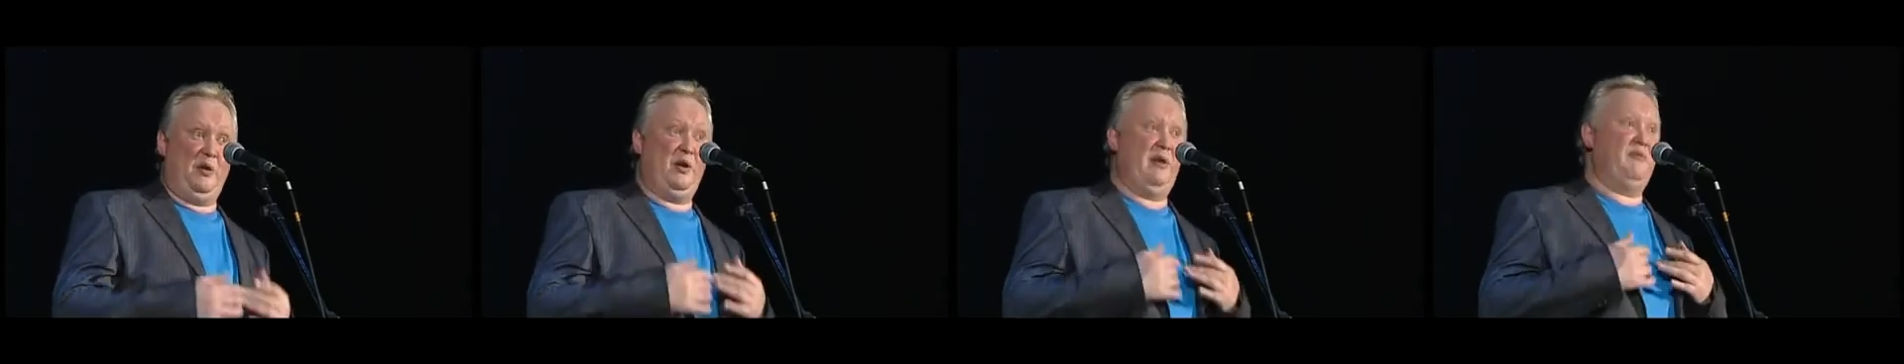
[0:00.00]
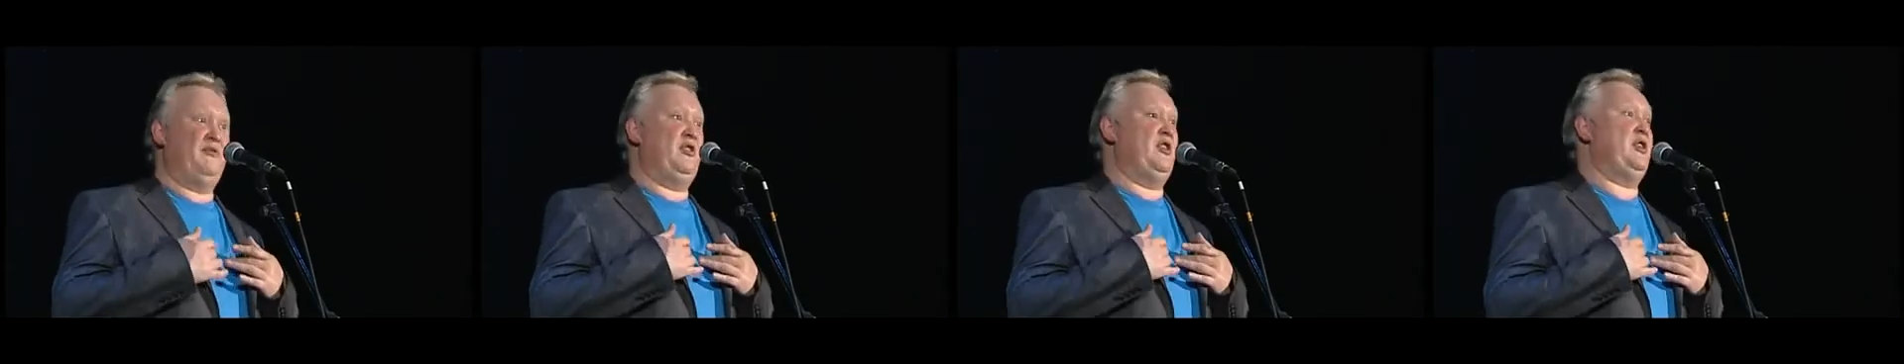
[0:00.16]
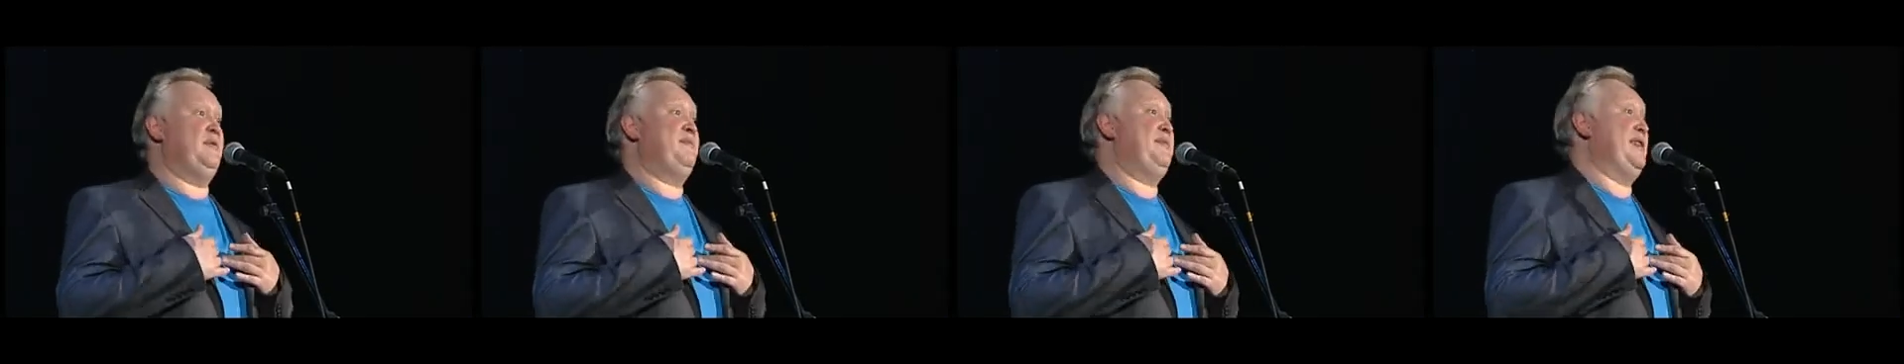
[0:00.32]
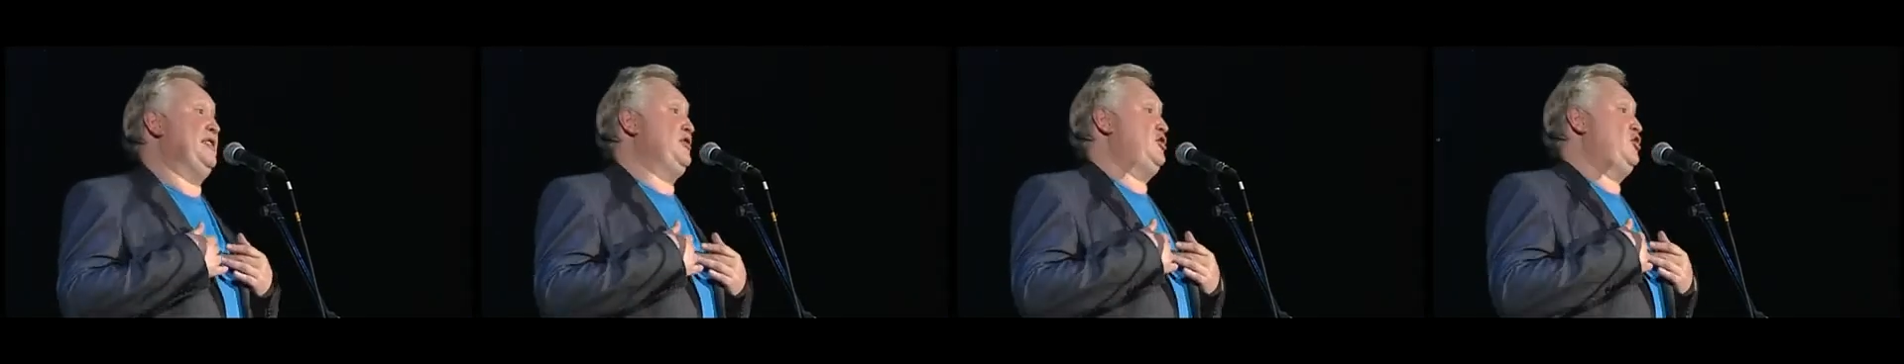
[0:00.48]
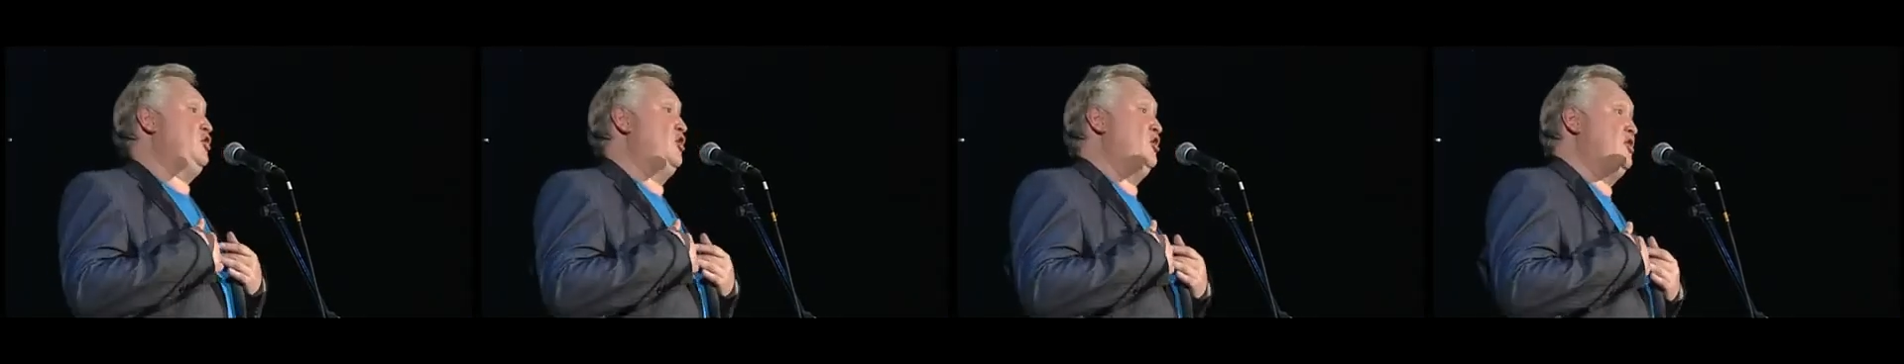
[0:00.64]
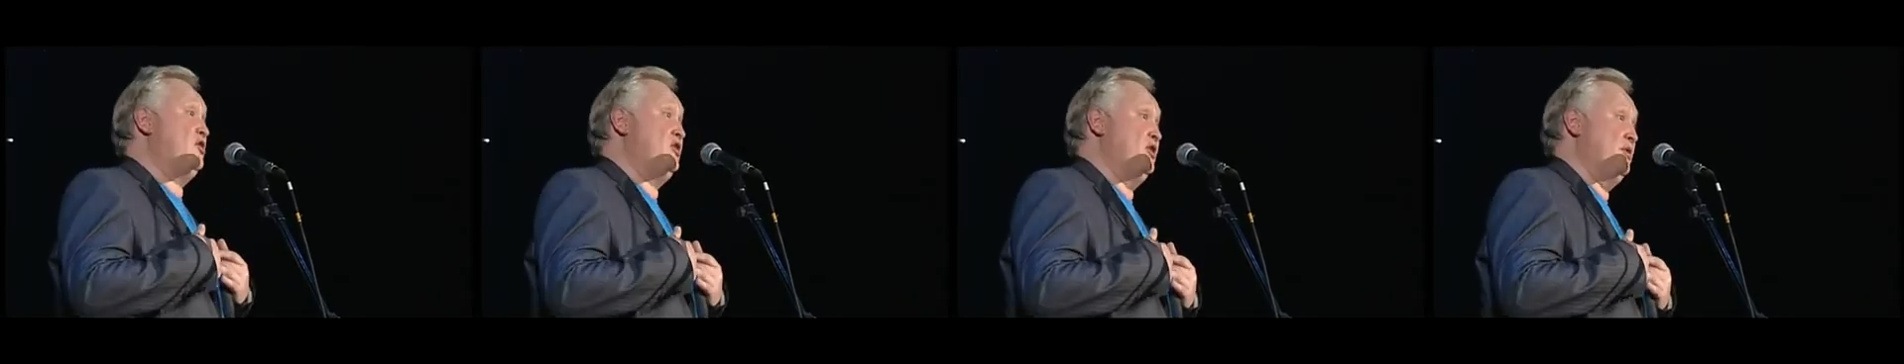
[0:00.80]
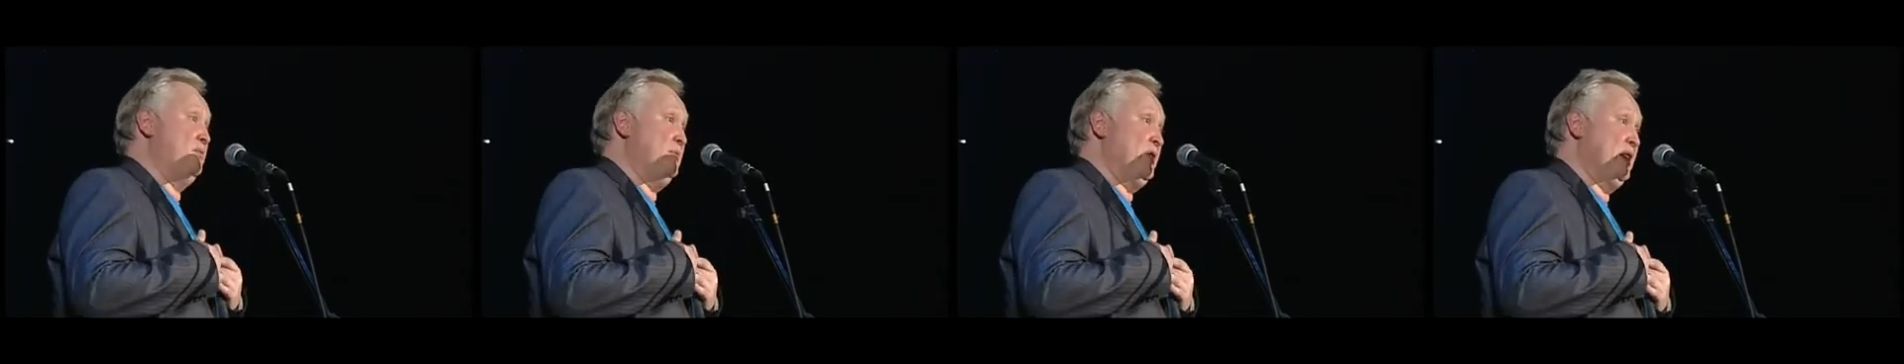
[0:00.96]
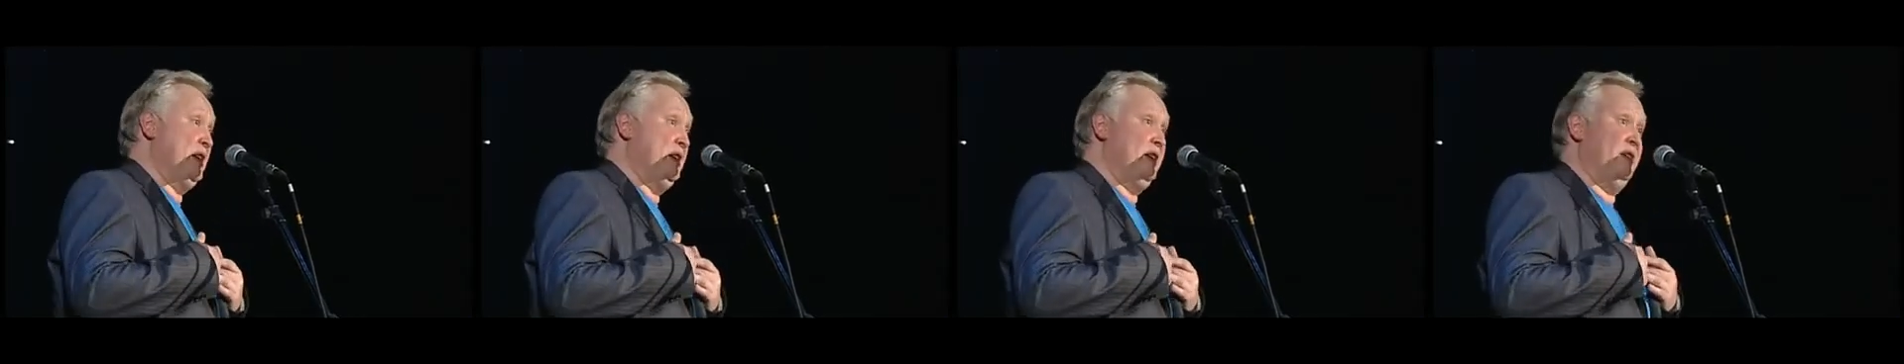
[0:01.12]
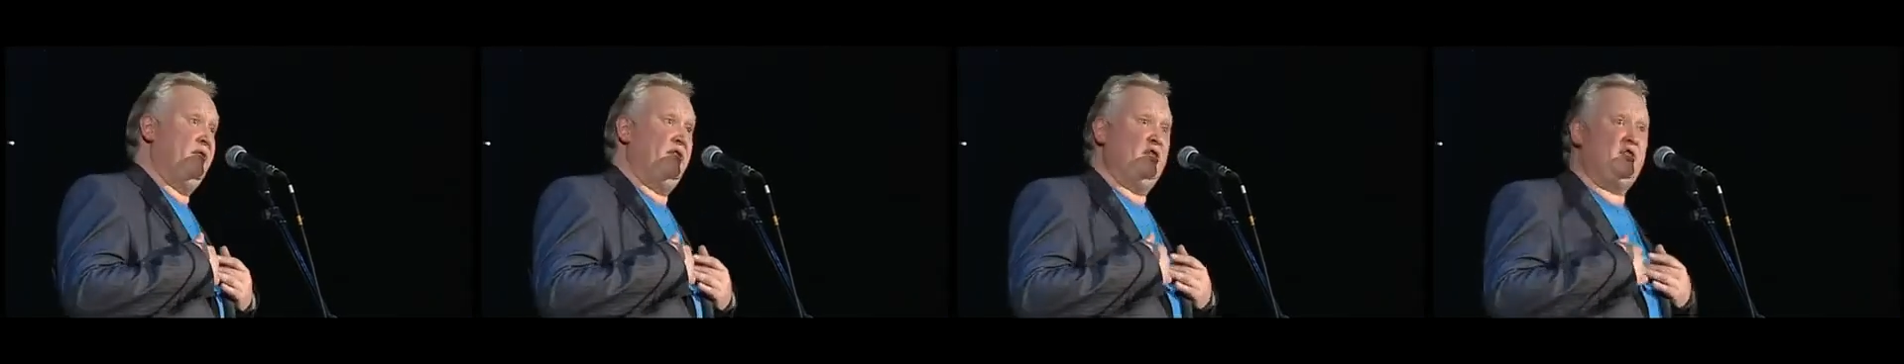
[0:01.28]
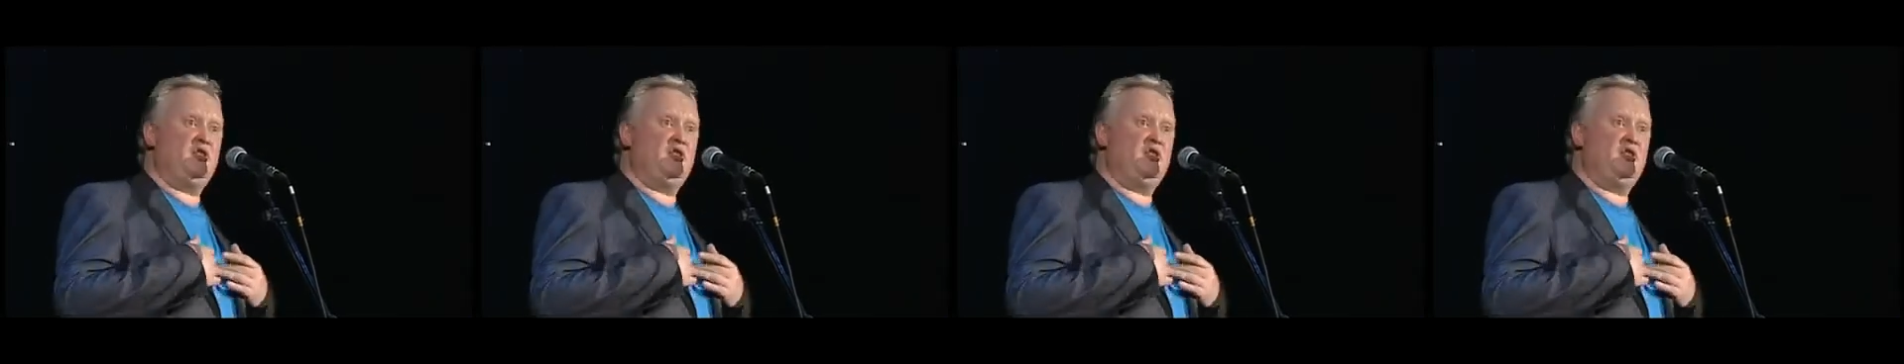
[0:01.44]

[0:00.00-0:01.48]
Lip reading: Now, I'm very patriotic, me.